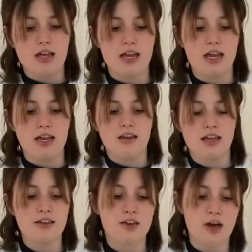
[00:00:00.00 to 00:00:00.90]
and
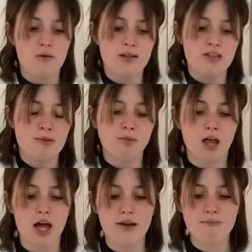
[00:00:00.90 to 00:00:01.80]
they go into the
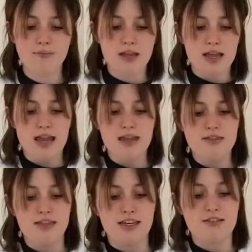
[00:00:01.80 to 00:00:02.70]
blood,
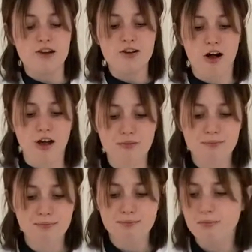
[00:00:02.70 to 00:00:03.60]
and these are called
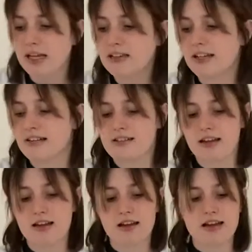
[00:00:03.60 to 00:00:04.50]
platelets.
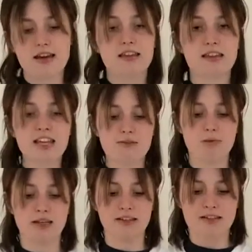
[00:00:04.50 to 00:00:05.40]
These
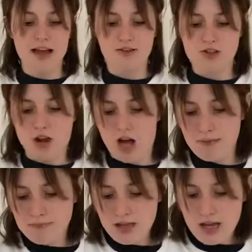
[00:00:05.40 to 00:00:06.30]
platelets have a
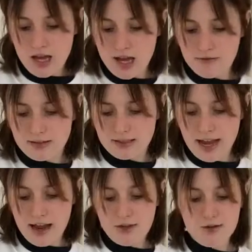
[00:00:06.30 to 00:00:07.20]
job of
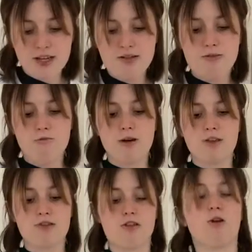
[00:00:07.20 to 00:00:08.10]
gathering where
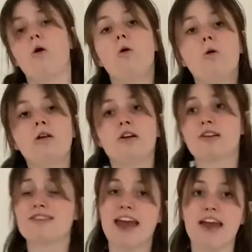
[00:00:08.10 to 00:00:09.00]
there's a hole or
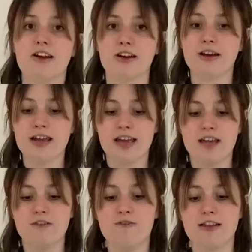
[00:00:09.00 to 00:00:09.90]
tear
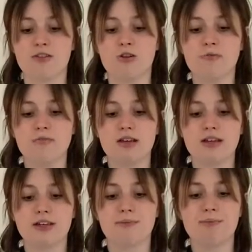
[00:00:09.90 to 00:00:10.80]
in a vessel,
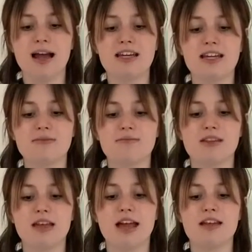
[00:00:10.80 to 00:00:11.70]
combining,
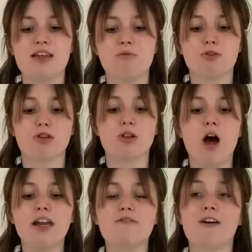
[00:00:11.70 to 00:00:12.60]
and then with
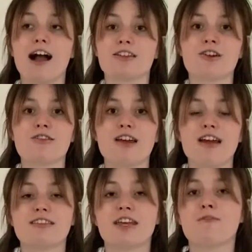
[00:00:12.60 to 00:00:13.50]
clotting factors,
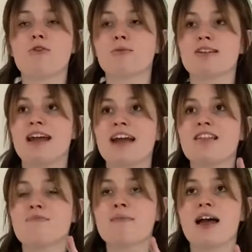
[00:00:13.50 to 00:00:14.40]
they form a
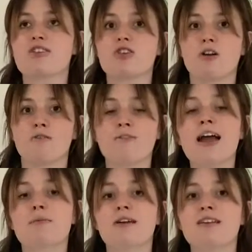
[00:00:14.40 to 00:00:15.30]
nice mesh called
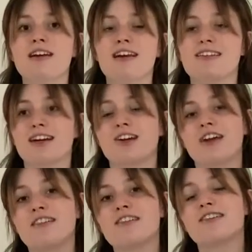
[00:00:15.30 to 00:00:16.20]
fibrin that
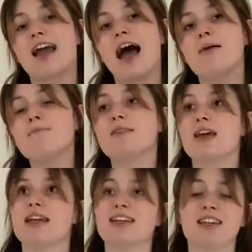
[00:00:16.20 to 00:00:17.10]
creates a scab
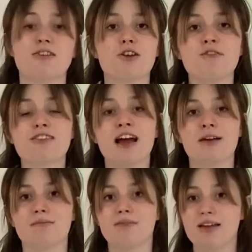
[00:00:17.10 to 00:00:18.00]
and heals over
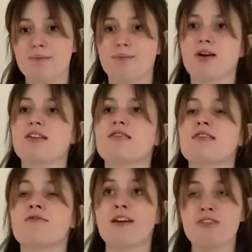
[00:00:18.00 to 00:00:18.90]
time, brings
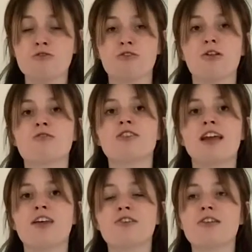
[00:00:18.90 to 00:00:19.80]
the vessels closer
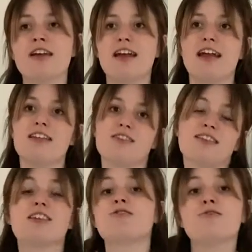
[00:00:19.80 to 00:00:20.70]
together, and the
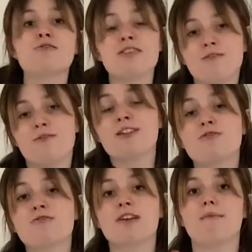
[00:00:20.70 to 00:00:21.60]
tissues and
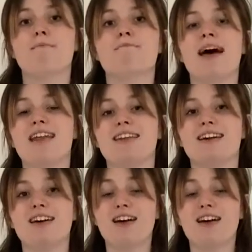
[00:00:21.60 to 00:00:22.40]
vessels mend.